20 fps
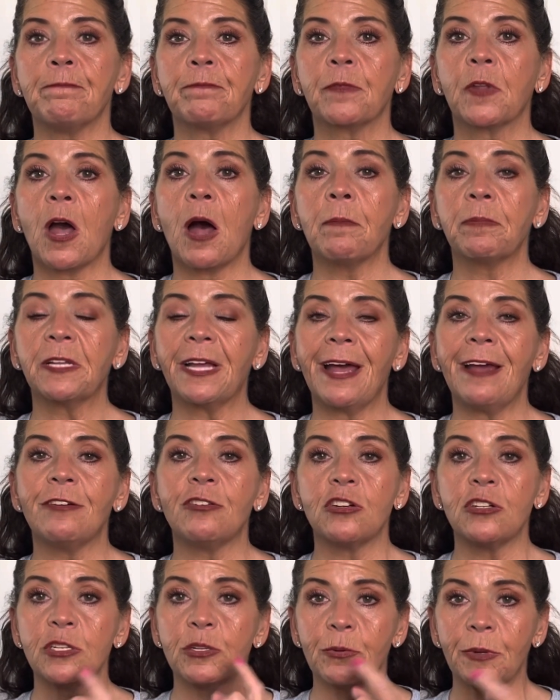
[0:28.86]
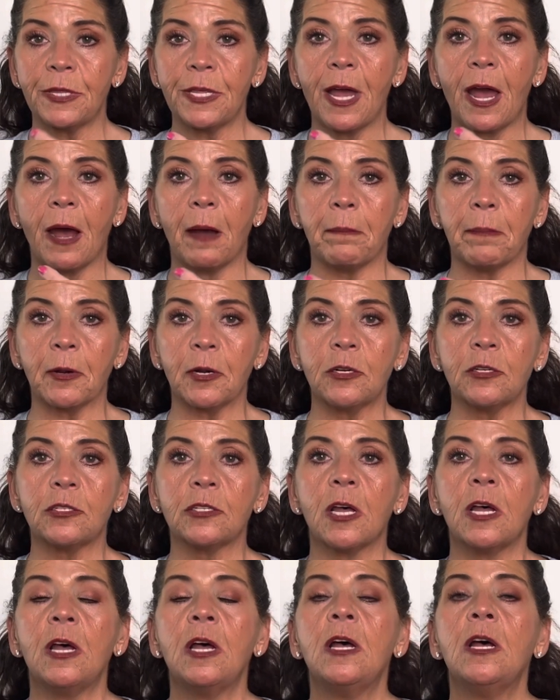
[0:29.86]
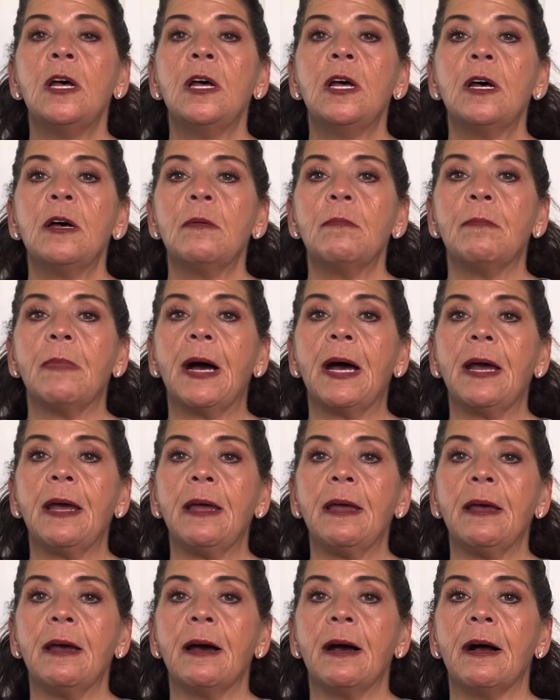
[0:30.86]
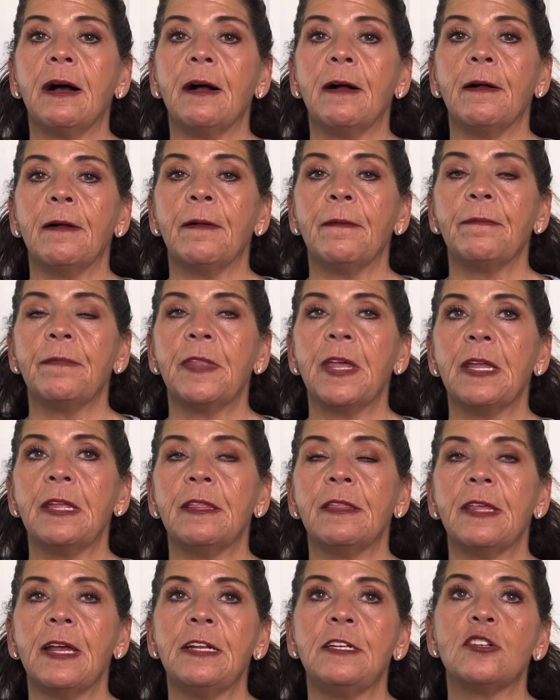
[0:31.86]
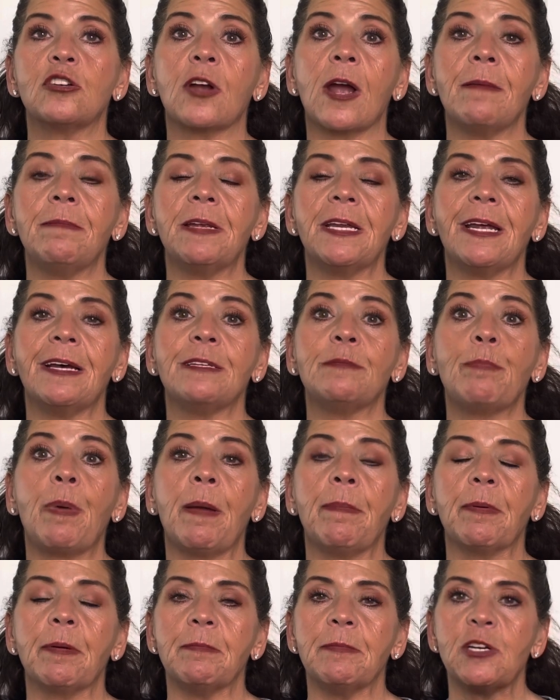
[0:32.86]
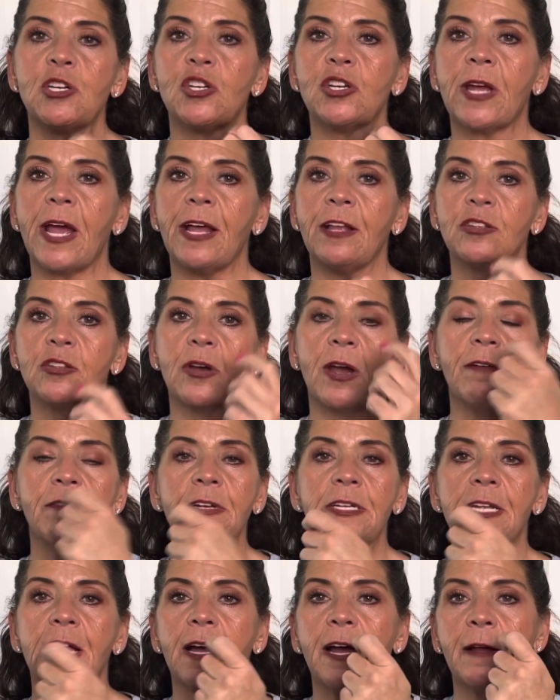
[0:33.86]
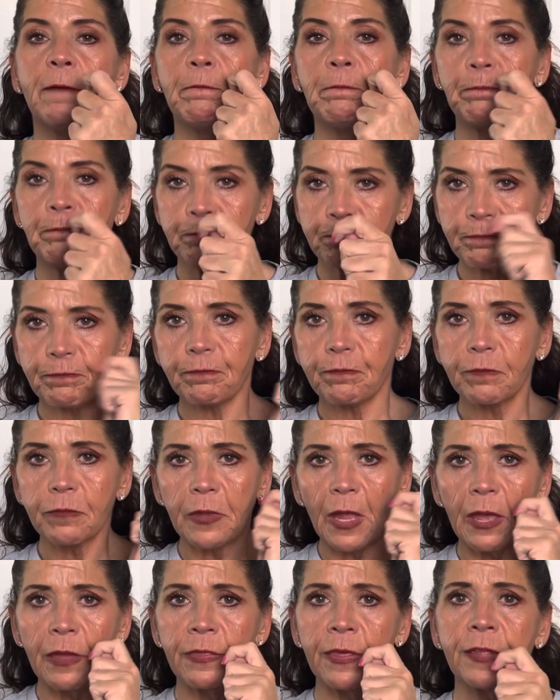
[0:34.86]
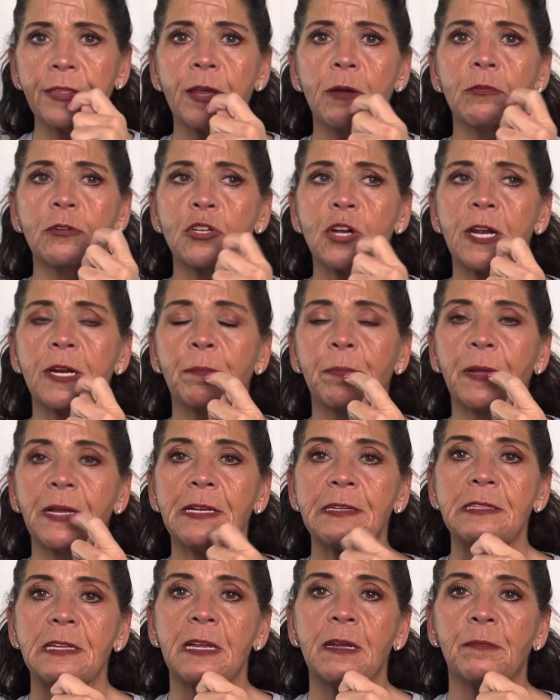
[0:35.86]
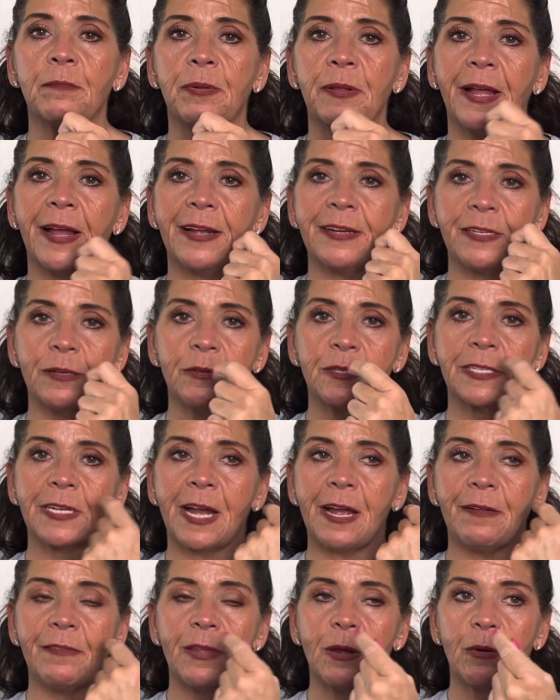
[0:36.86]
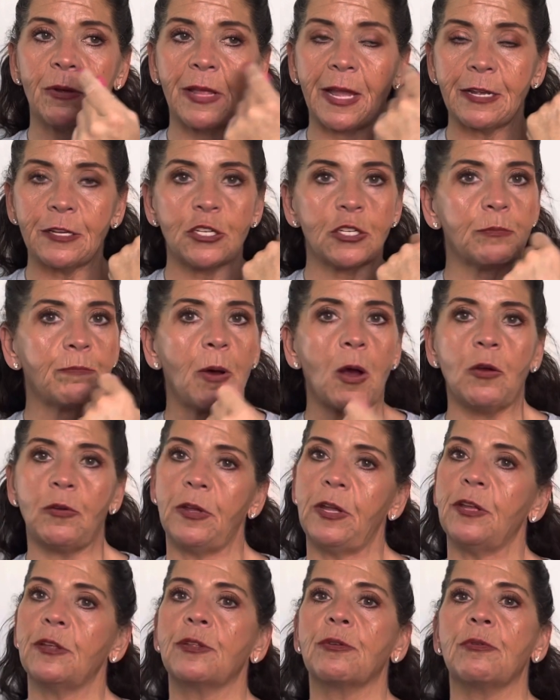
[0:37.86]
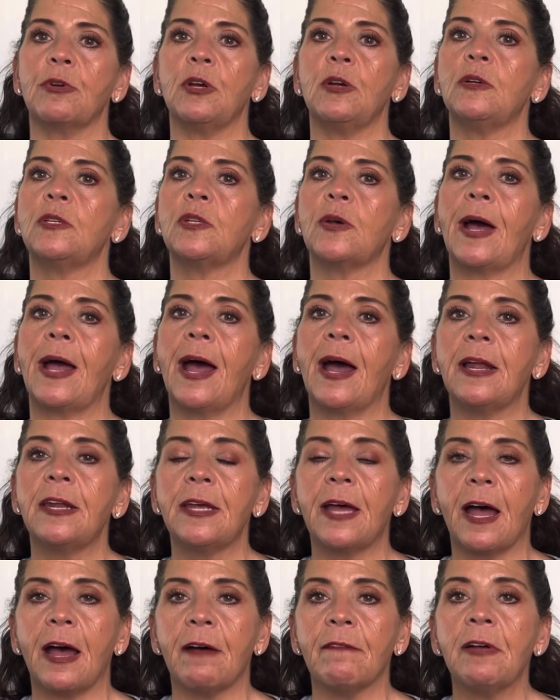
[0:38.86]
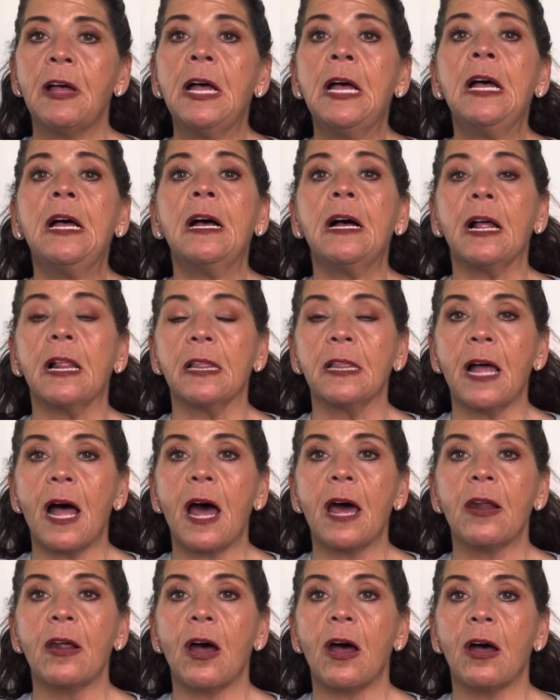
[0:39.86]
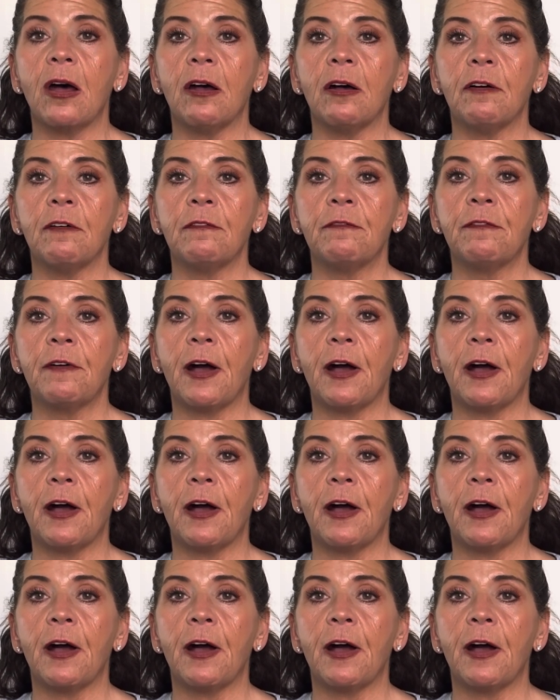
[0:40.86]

complications with the uppers. They described it as paper mache. So every time that they were trying to place the implant, it was they were like just poking through. So I had to have a lot of